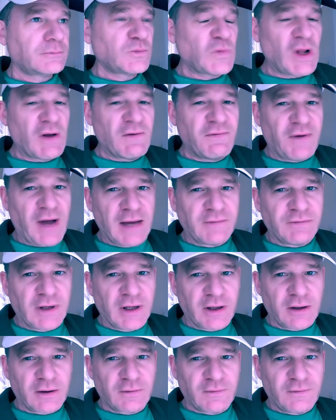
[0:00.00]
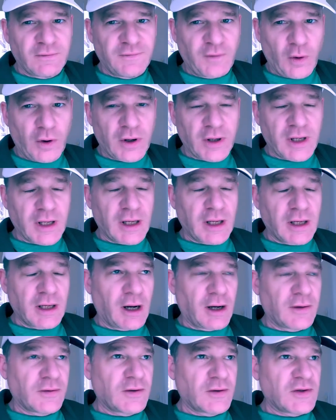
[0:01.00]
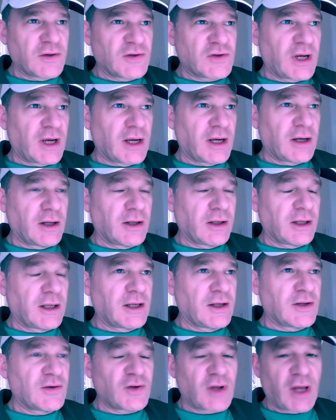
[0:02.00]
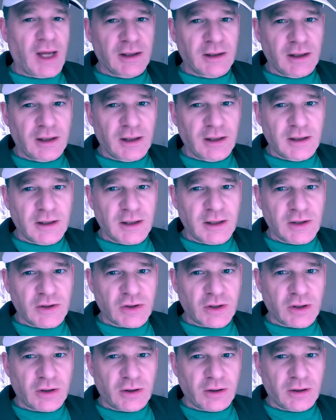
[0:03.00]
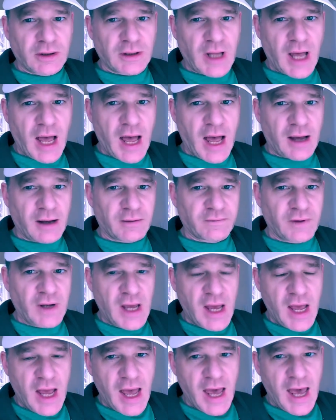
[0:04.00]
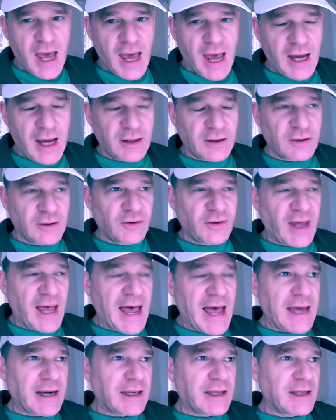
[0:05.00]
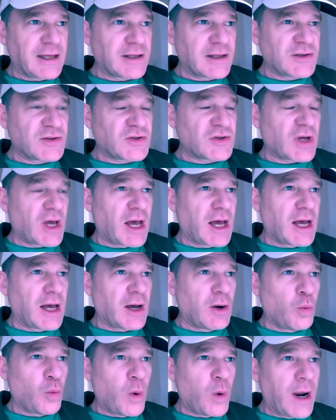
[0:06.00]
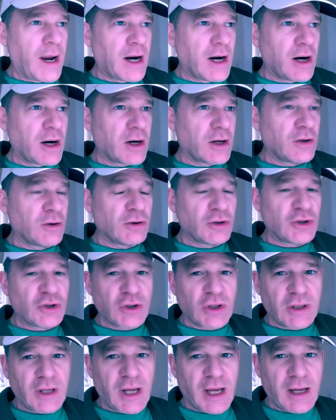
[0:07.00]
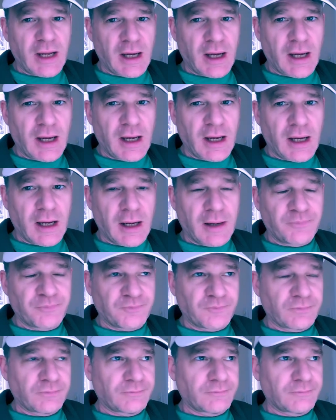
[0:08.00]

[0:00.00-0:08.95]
540 on the scale is unconditional love, and that is where you should, you